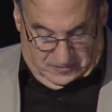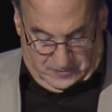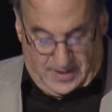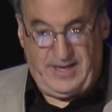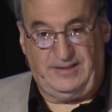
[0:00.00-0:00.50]

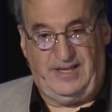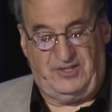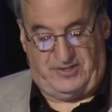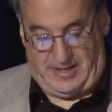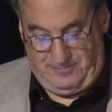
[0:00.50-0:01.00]

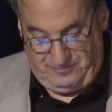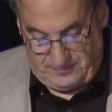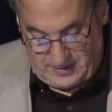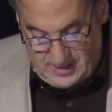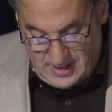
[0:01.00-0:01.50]
violates them,
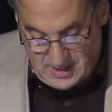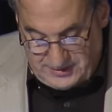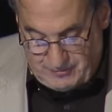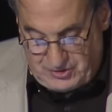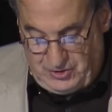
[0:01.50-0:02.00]

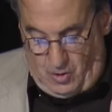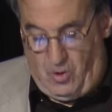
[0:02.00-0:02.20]
there is no